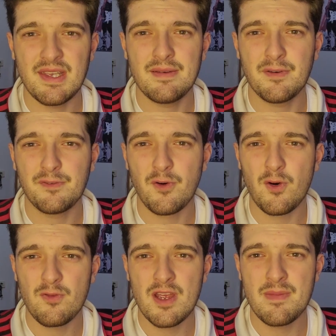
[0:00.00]
Evil
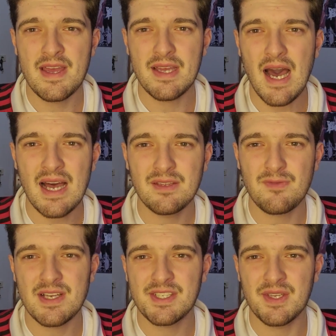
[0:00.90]
4 Remake and
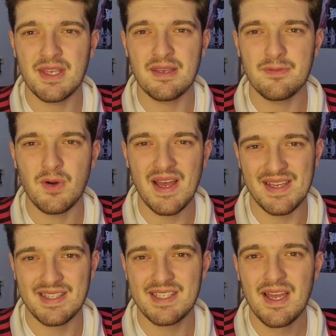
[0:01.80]
Resident Evil
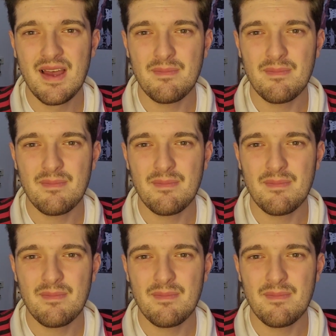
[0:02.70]
8,